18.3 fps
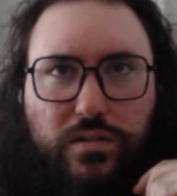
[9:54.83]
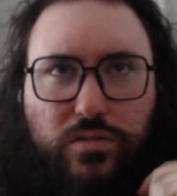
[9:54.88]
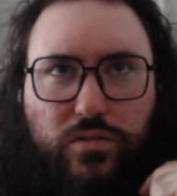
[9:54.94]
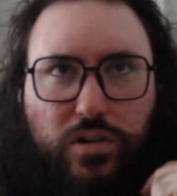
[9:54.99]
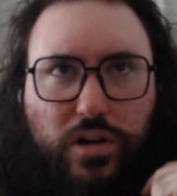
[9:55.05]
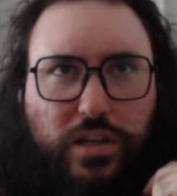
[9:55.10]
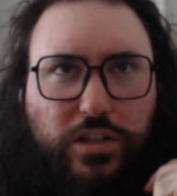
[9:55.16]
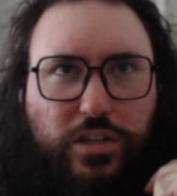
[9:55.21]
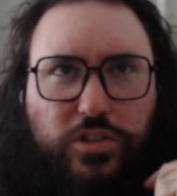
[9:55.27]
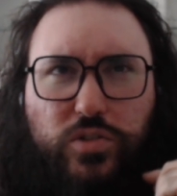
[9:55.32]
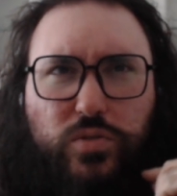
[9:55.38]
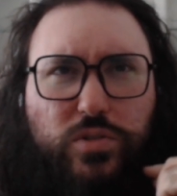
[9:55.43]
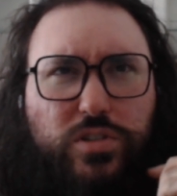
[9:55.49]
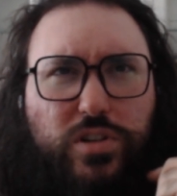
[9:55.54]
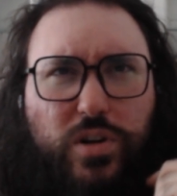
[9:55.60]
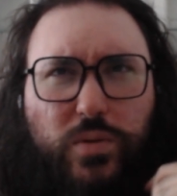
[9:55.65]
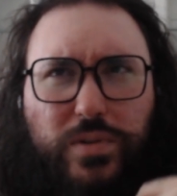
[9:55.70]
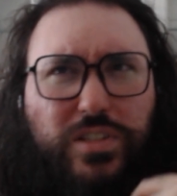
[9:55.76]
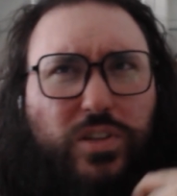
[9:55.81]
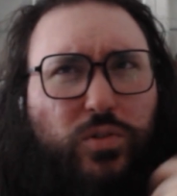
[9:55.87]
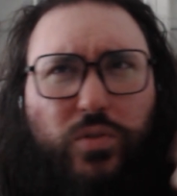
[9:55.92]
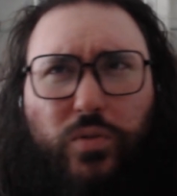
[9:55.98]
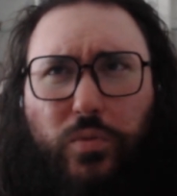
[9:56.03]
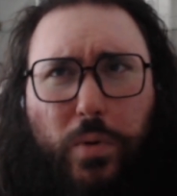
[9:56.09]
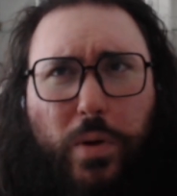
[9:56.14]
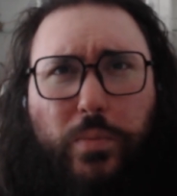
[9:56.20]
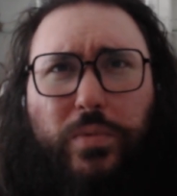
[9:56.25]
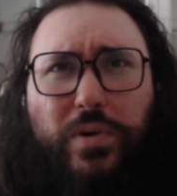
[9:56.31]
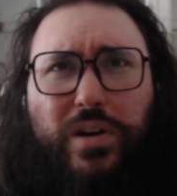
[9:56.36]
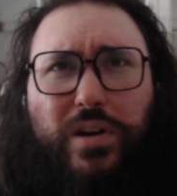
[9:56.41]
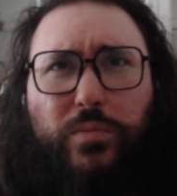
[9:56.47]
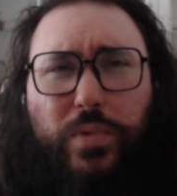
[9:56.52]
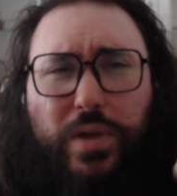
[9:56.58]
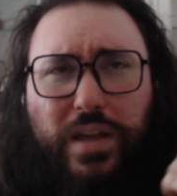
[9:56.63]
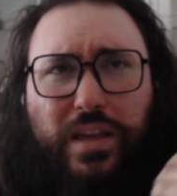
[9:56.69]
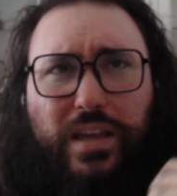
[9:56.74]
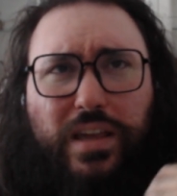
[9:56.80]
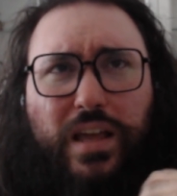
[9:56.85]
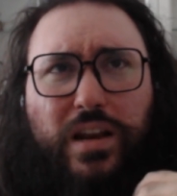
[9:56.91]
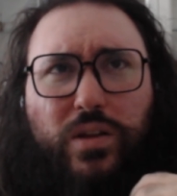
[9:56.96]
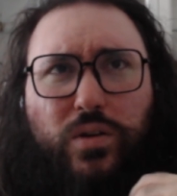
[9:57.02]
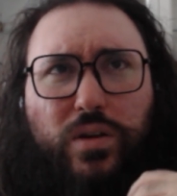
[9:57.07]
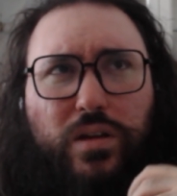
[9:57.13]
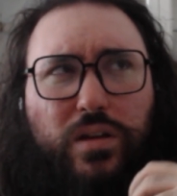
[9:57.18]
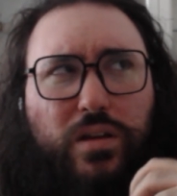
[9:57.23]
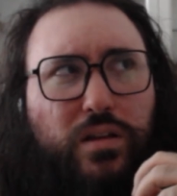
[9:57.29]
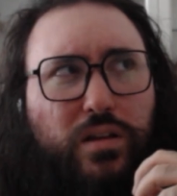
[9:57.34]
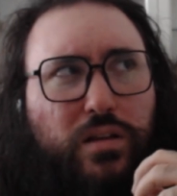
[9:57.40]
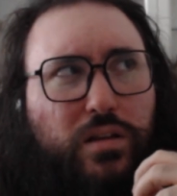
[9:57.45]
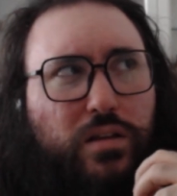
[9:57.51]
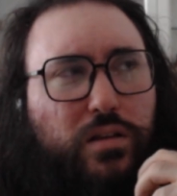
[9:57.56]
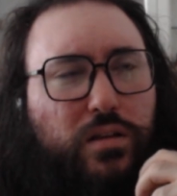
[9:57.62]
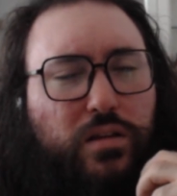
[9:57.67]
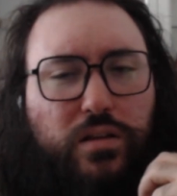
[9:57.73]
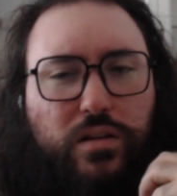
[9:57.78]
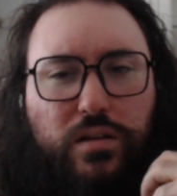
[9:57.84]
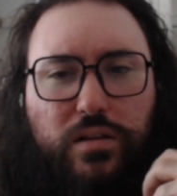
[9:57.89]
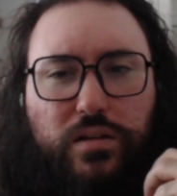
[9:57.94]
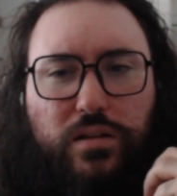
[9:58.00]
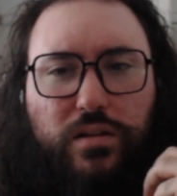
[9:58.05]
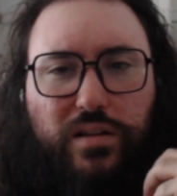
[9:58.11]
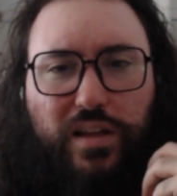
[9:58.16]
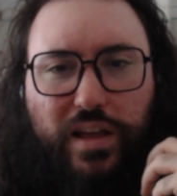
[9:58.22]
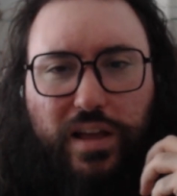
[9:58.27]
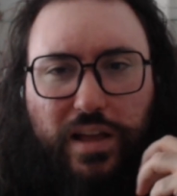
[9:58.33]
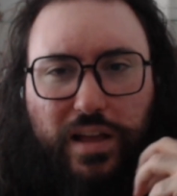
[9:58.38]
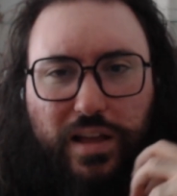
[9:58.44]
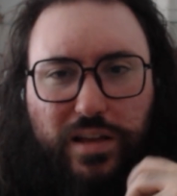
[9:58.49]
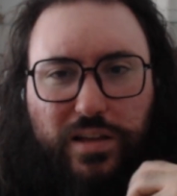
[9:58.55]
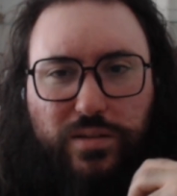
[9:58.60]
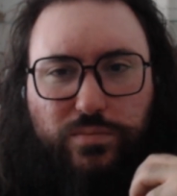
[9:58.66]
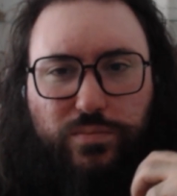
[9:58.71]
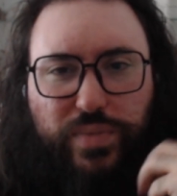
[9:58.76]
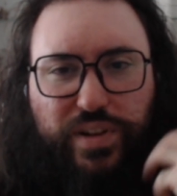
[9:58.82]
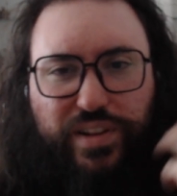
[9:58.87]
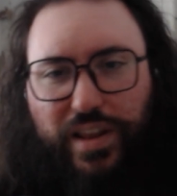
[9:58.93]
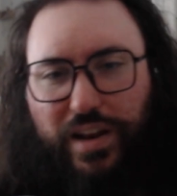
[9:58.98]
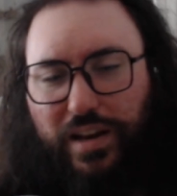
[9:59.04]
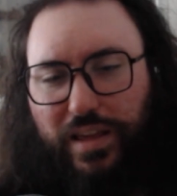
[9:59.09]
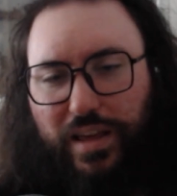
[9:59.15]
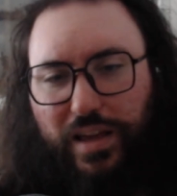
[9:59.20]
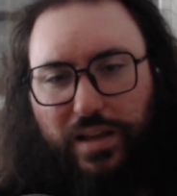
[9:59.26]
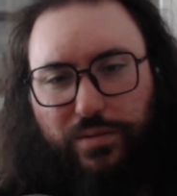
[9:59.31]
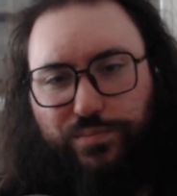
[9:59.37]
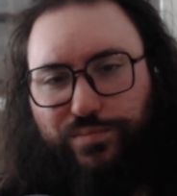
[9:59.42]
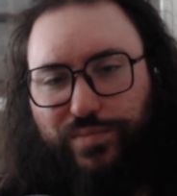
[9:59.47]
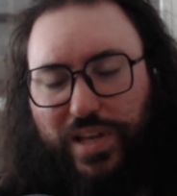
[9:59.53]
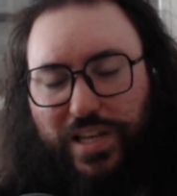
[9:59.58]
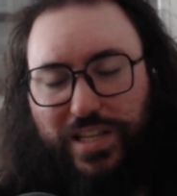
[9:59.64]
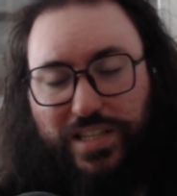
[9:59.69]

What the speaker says: Or like a Jewish communism. I don't remember there being any But then again, I